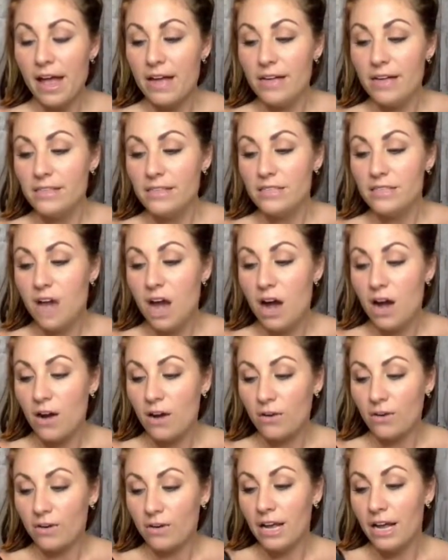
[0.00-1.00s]

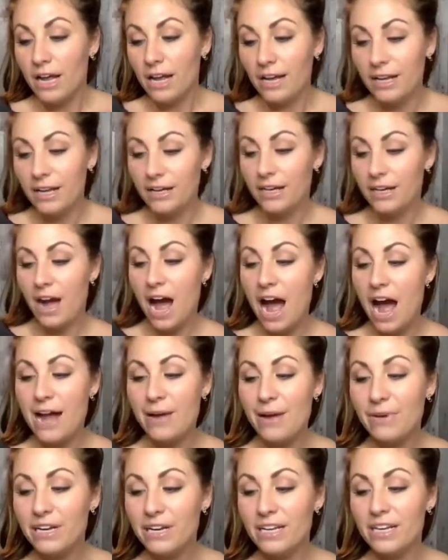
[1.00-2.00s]
So
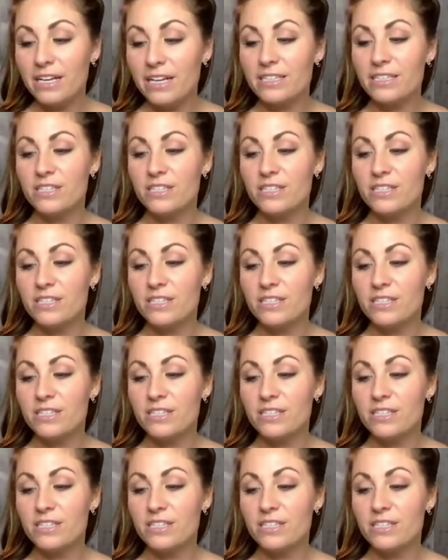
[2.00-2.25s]
I would